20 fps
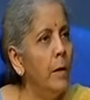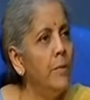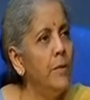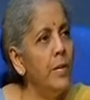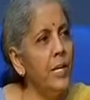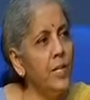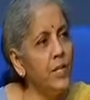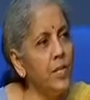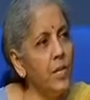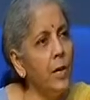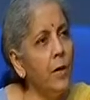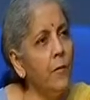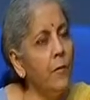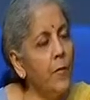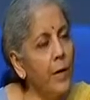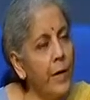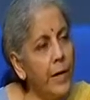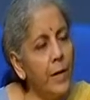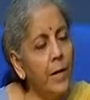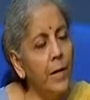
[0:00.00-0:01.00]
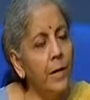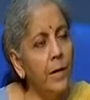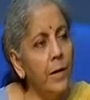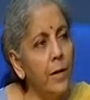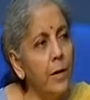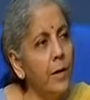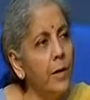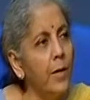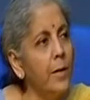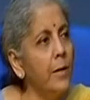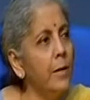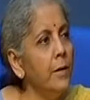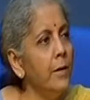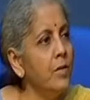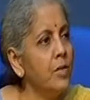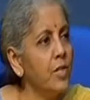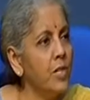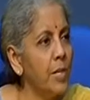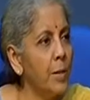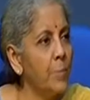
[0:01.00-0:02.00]
These are very clearly
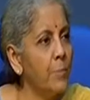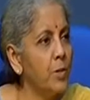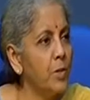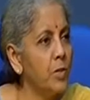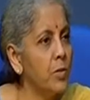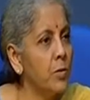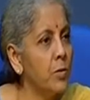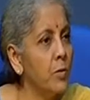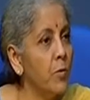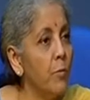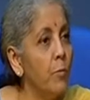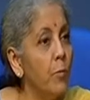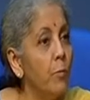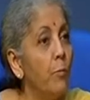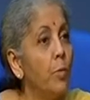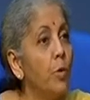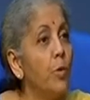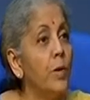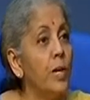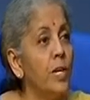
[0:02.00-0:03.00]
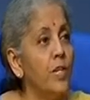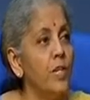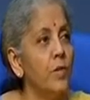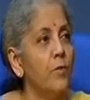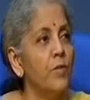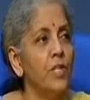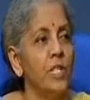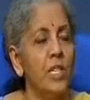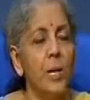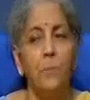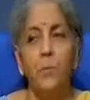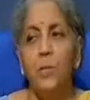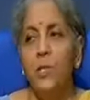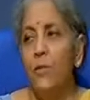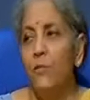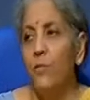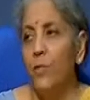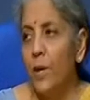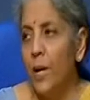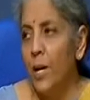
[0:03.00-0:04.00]
steps, progressive steps
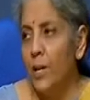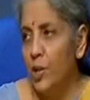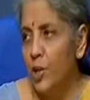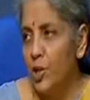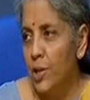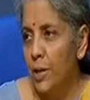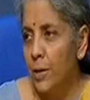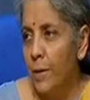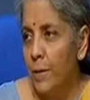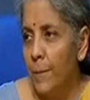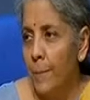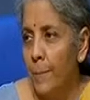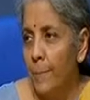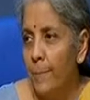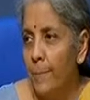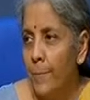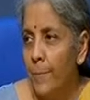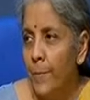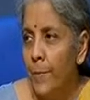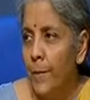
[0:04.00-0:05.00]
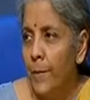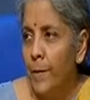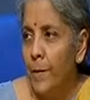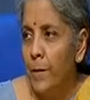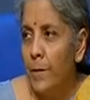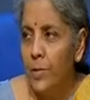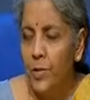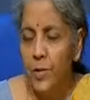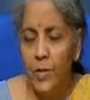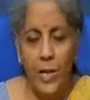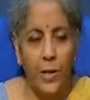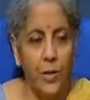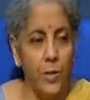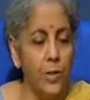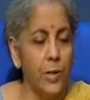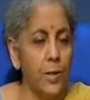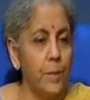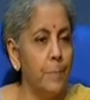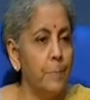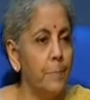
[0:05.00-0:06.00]
in financial
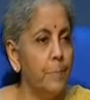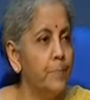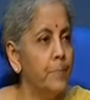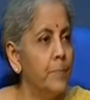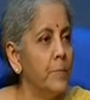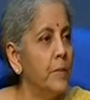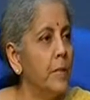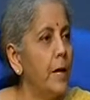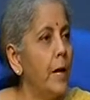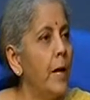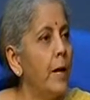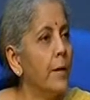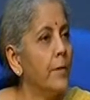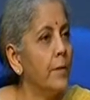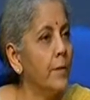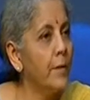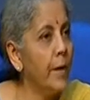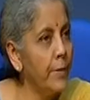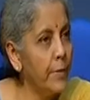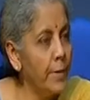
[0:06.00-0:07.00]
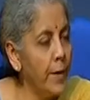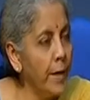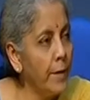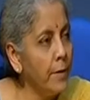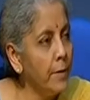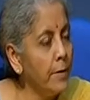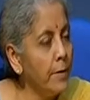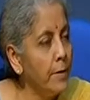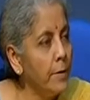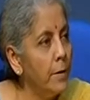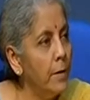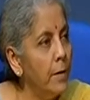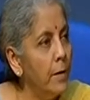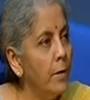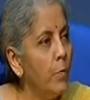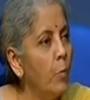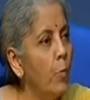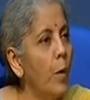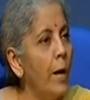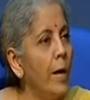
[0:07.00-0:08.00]
sector. Other than that,
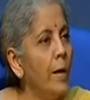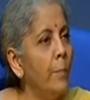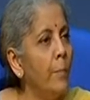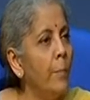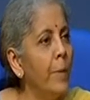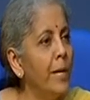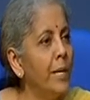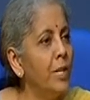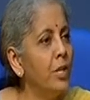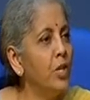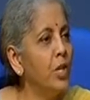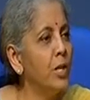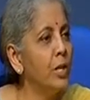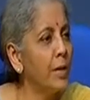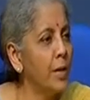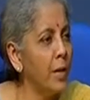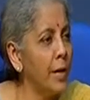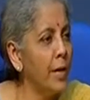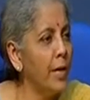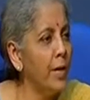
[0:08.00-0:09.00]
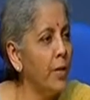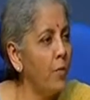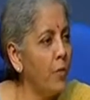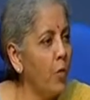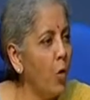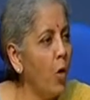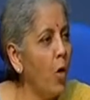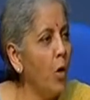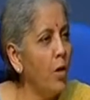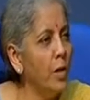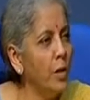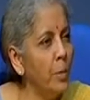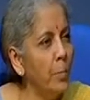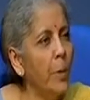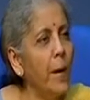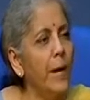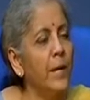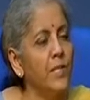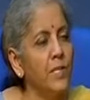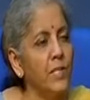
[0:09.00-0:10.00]
one major cry of all the
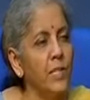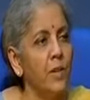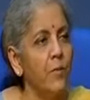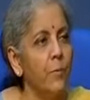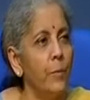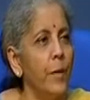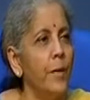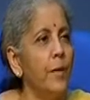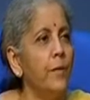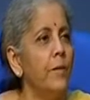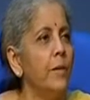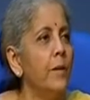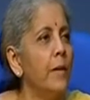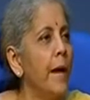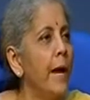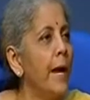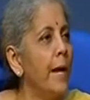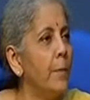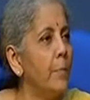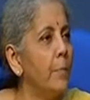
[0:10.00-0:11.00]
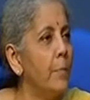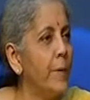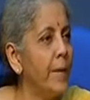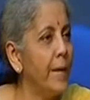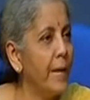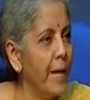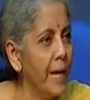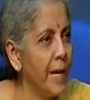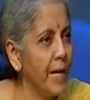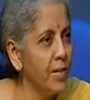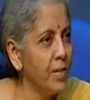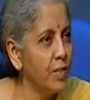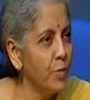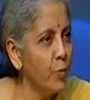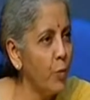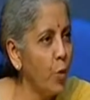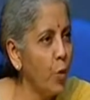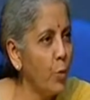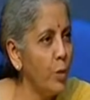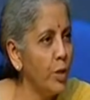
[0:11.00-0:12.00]
banks have been the NPAs
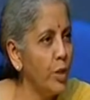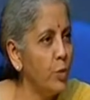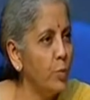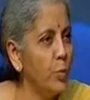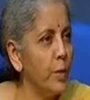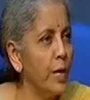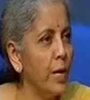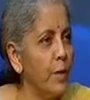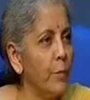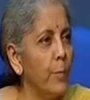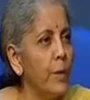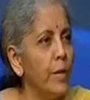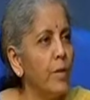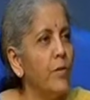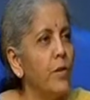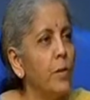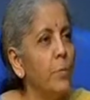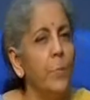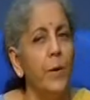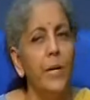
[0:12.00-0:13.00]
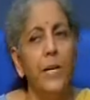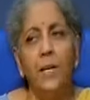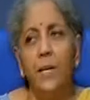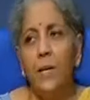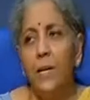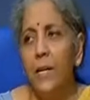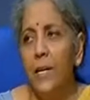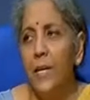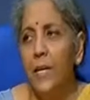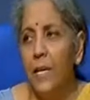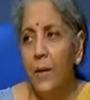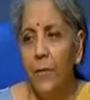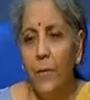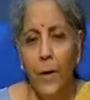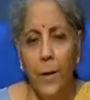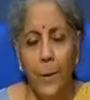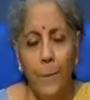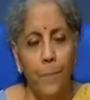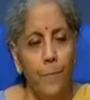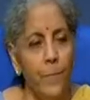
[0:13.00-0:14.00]
for which we have been repeatedly
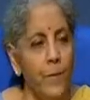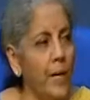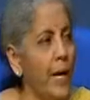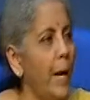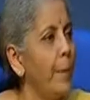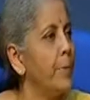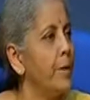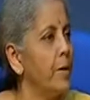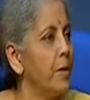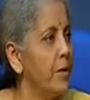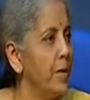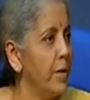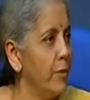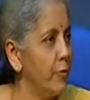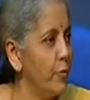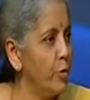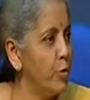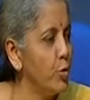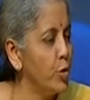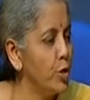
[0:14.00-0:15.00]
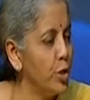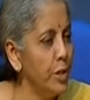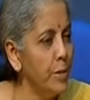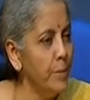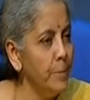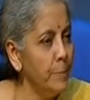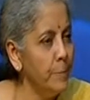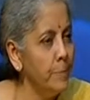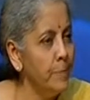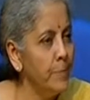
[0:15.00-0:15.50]
giving capital infusion.